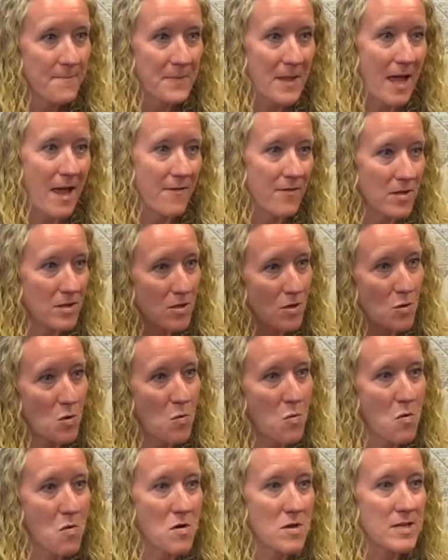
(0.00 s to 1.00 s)
having the
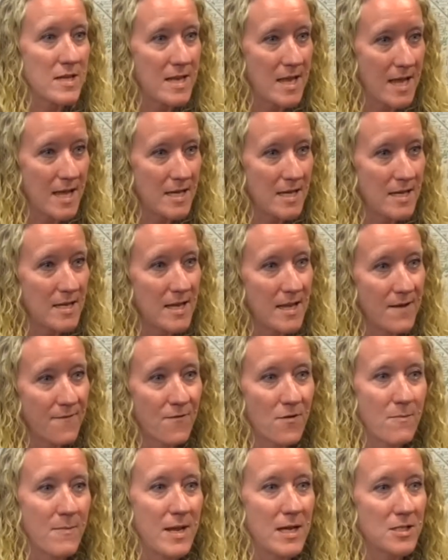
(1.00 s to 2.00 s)
coordinated
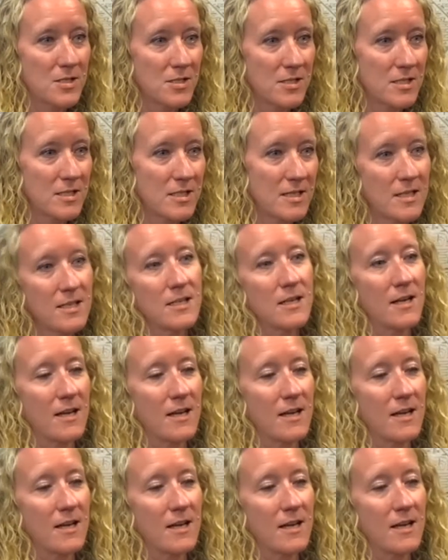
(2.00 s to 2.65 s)
information sheet,